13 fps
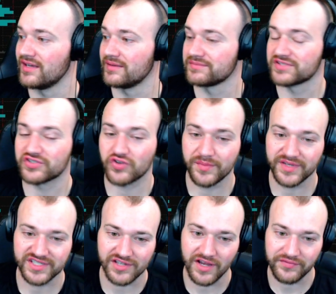
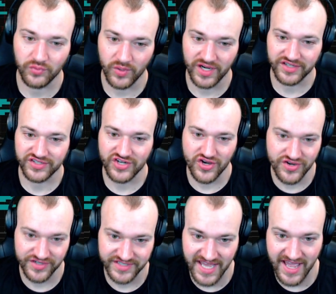streaming software
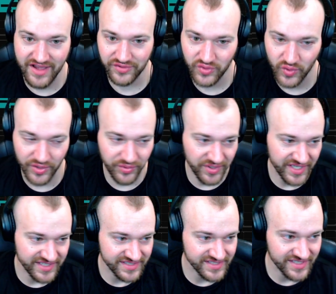turned down quite a
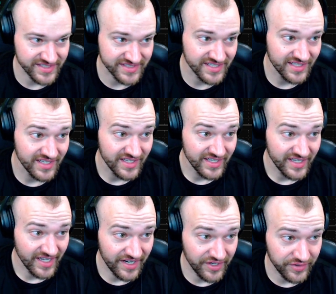ways because
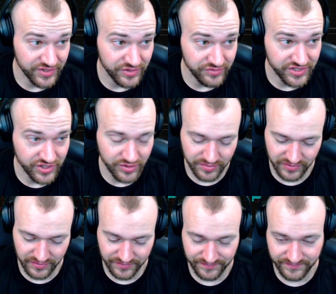I know YouTube
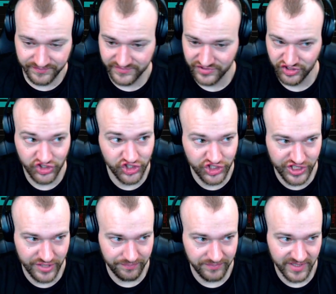will
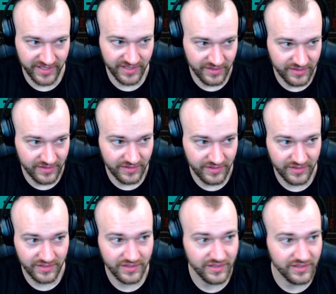jip me
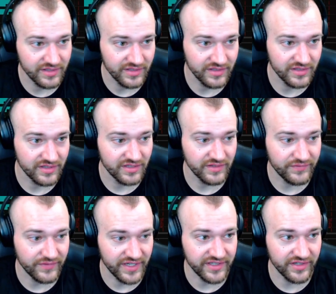
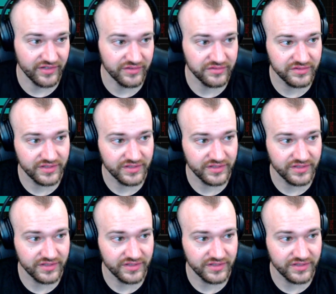if I don't.